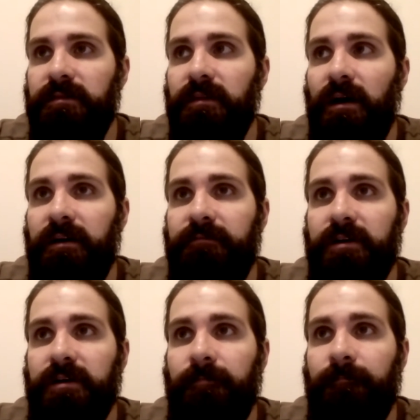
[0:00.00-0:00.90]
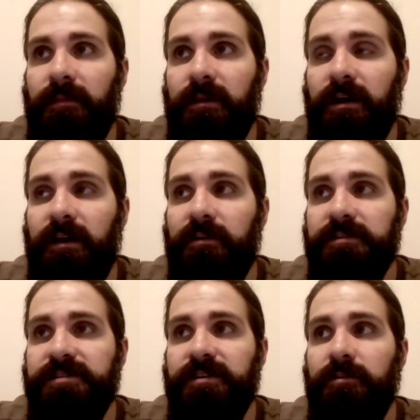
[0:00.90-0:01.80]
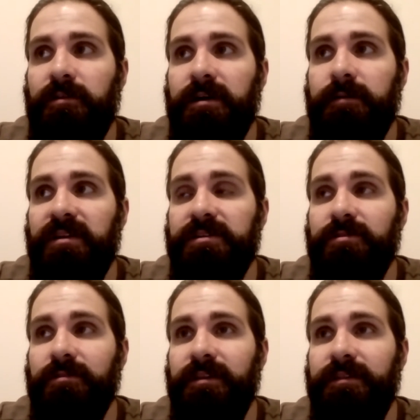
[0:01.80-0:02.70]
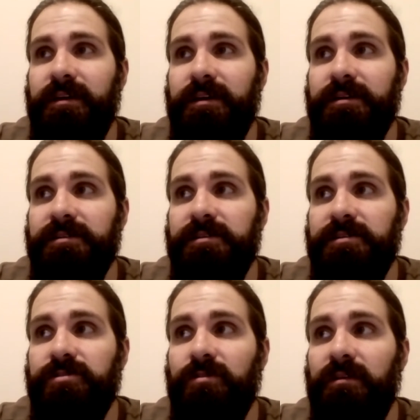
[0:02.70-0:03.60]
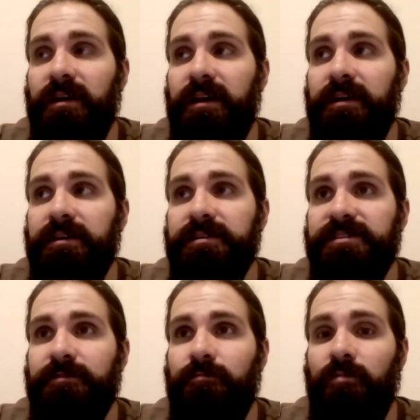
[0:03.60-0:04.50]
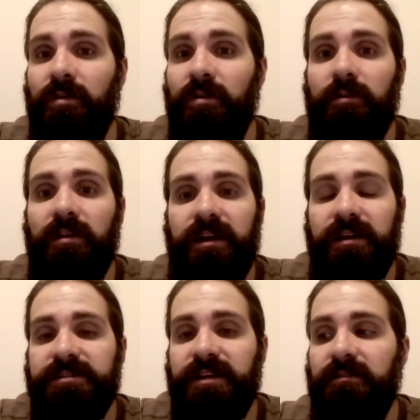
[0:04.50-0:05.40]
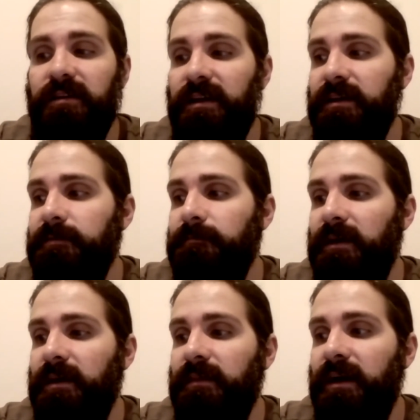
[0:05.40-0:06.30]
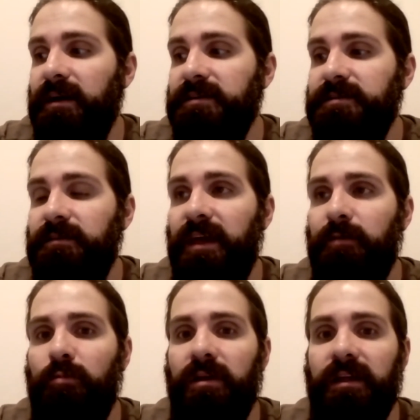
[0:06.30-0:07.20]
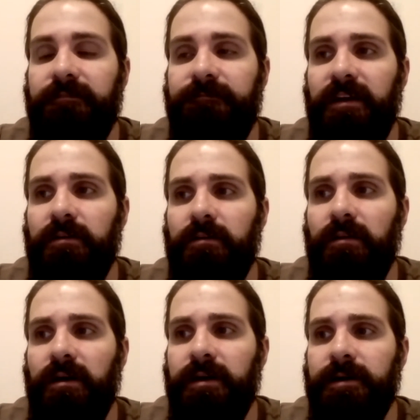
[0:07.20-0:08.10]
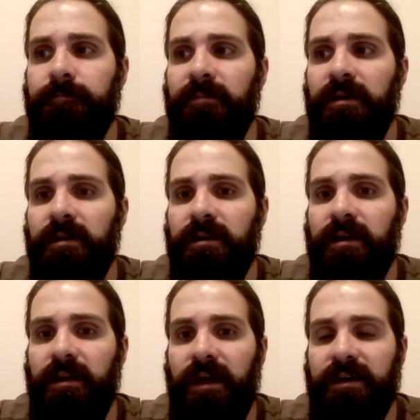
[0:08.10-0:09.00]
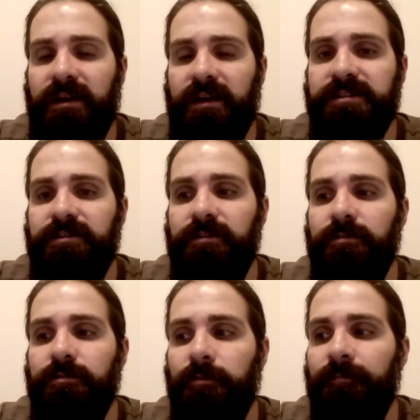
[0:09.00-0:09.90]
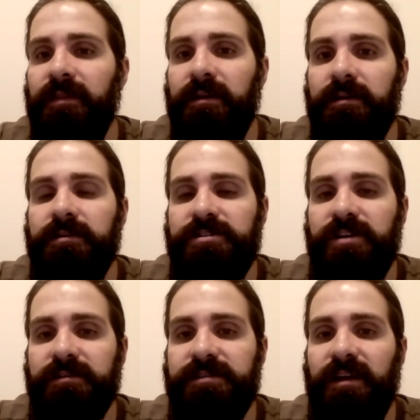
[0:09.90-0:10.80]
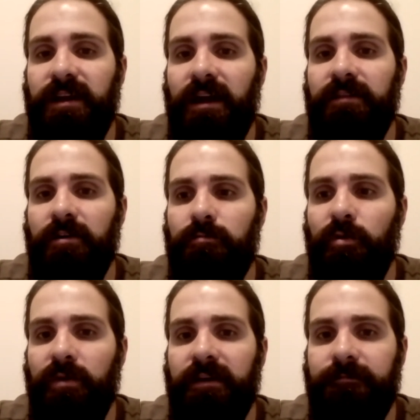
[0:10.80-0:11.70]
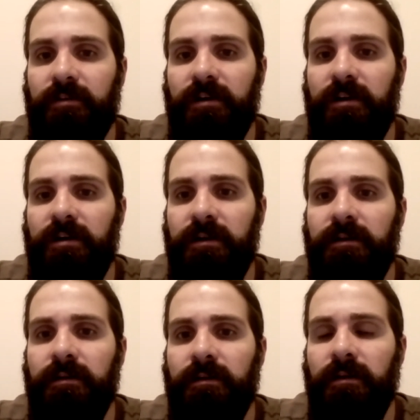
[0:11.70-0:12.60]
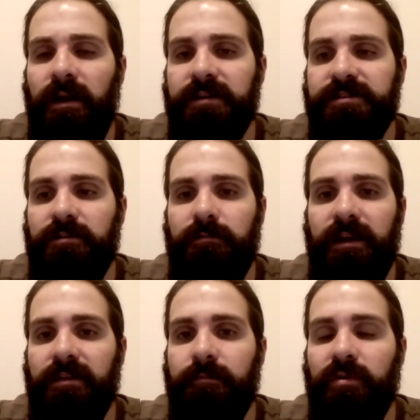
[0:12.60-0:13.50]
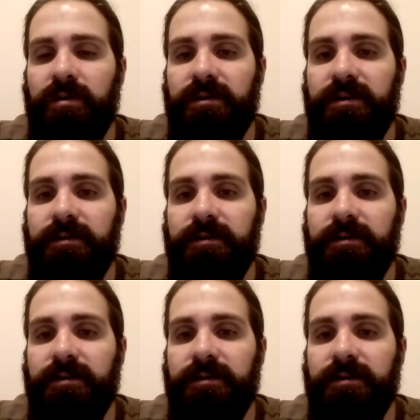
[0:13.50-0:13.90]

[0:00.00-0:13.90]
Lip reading: I've uh, I've also been told that the story is really, really endearing, and that they really feel connected to Chelsea, and they're rooting for her as they're reading the book,